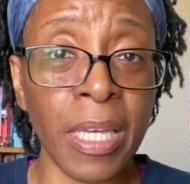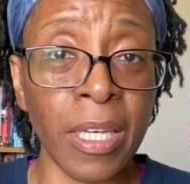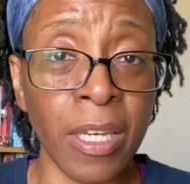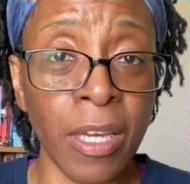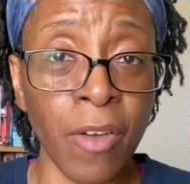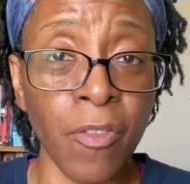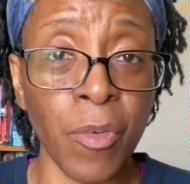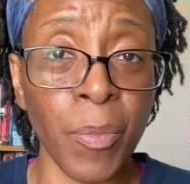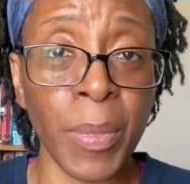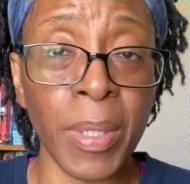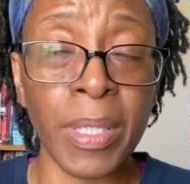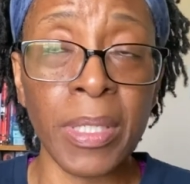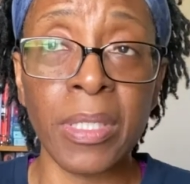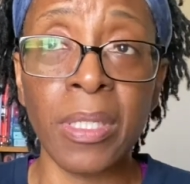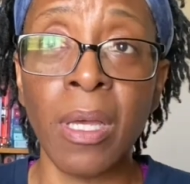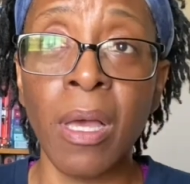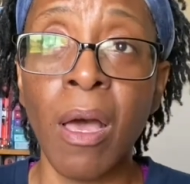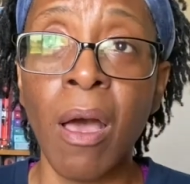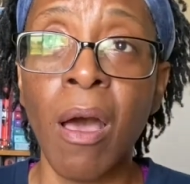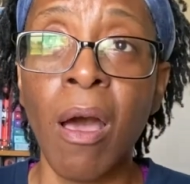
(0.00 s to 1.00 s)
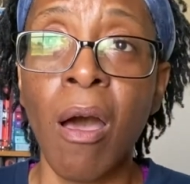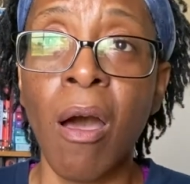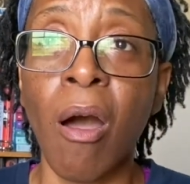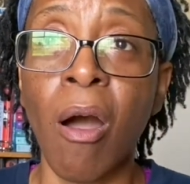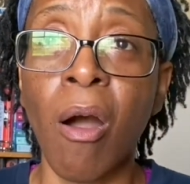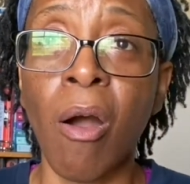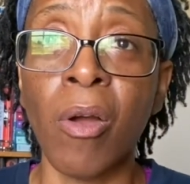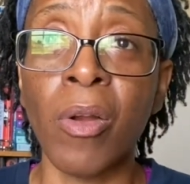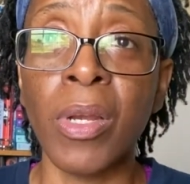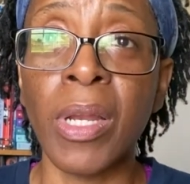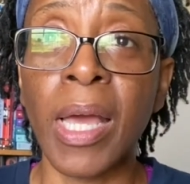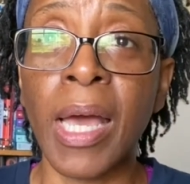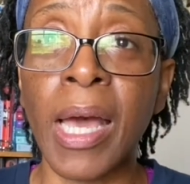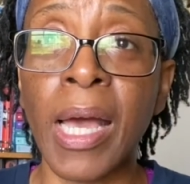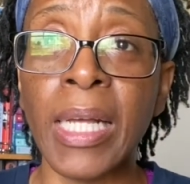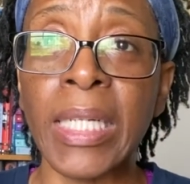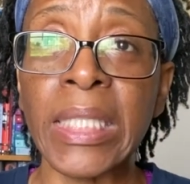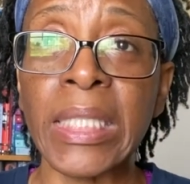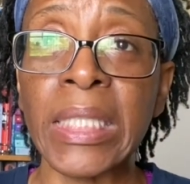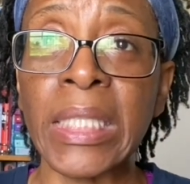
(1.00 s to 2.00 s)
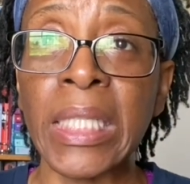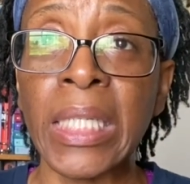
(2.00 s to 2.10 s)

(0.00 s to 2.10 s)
governments, are not,